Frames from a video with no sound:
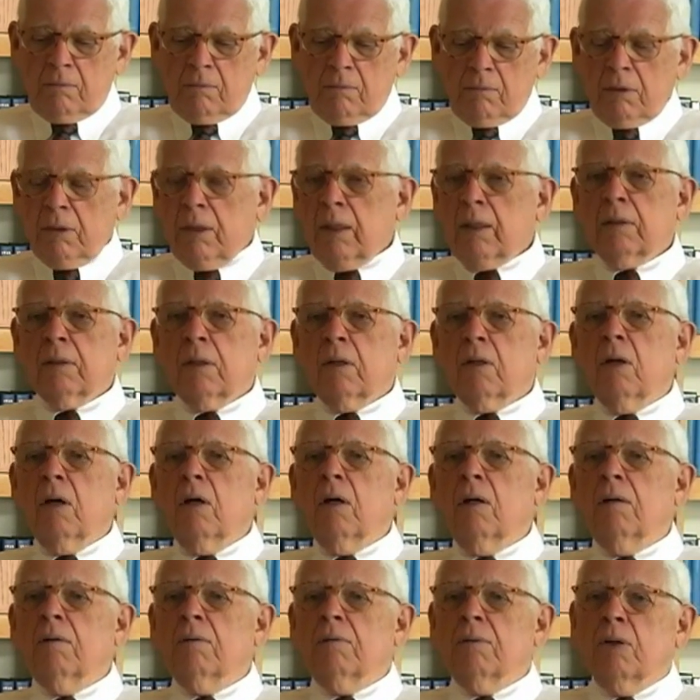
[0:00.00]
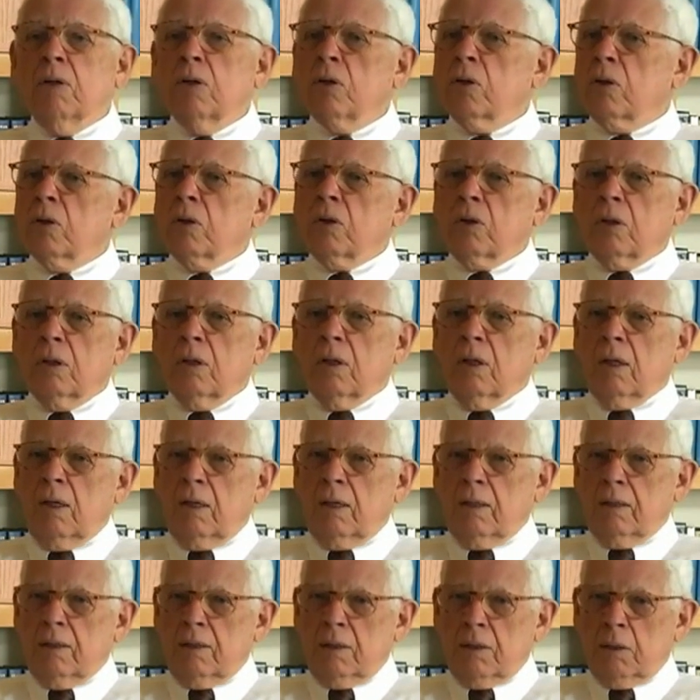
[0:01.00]
We take the law of
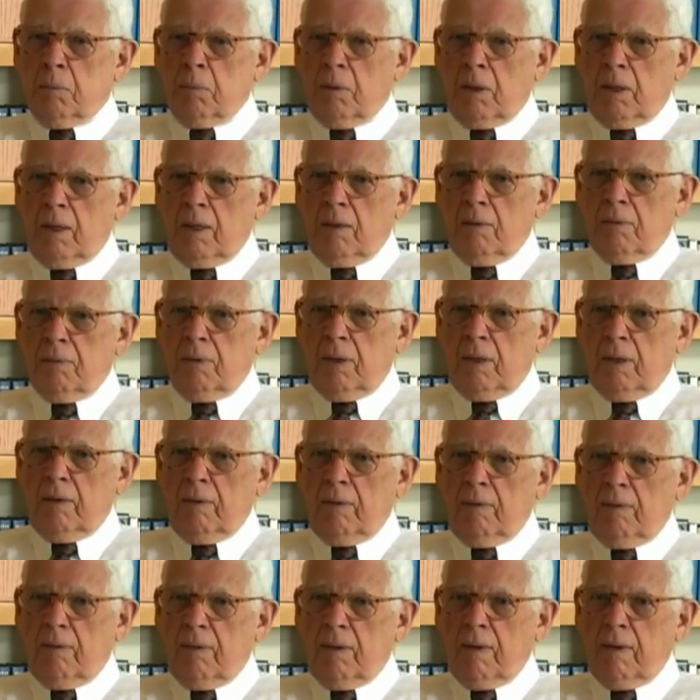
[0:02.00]
Hukuk-Allah in the Baha'i faith.